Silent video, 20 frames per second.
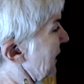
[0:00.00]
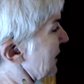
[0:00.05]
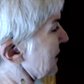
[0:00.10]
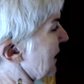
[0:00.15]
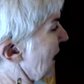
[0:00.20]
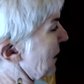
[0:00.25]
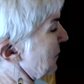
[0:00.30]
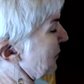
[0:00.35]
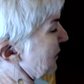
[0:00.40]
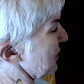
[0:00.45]

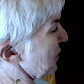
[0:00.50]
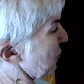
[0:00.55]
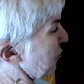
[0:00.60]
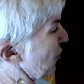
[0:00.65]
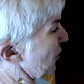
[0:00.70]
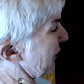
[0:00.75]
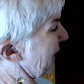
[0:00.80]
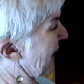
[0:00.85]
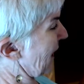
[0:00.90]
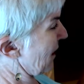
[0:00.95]
I must
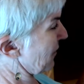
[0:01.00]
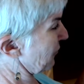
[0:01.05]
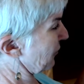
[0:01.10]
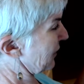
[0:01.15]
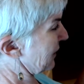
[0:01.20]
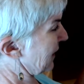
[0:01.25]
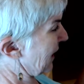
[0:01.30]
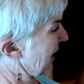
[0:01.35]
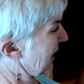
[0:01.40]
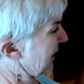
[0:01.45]
work every
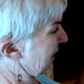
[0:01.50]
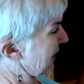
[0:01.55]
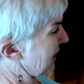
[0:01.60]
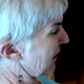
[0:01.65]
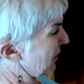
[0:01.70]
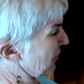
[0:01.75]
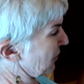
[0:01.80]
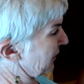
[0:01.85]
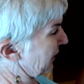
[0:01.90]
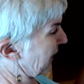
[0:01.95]
day
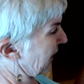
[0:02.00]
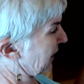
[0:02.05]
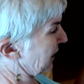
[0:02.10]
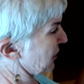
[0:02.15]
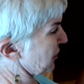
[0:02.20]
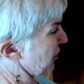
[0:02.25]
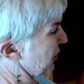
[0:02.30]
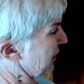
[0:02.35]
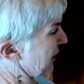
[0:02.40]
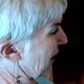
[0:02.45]
here in the
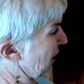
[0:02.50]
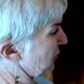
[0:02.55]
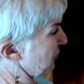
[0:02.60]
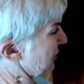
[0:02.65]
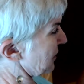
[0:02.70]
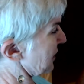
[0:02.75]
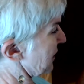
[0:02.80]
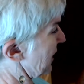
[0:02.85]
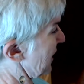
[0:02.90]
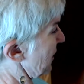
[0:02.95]
kitchen
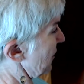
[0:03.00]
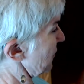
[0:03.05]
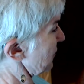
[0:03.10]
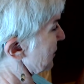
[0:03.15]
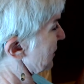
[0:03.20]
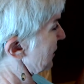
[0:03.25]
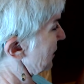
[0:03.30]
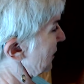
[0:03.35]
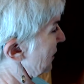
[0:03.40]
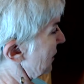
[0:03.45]

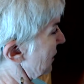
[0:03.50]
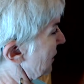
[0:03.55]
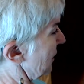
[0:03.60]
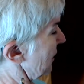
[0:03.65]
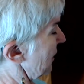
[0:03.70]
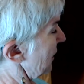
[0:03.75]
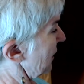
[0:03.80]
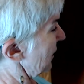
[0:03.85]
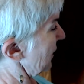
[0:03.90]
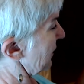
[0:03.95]
downstairs.
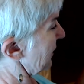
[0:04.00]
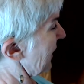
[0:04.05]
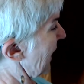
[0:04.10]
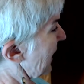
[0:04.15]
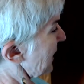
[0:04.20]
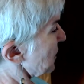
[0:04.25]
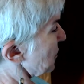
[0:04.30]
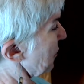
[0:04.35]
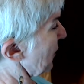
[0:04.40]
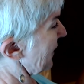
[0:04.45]

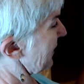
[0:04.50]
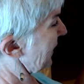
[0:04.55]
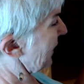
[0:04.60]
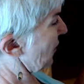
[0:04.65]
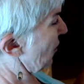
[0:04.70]
That's why they call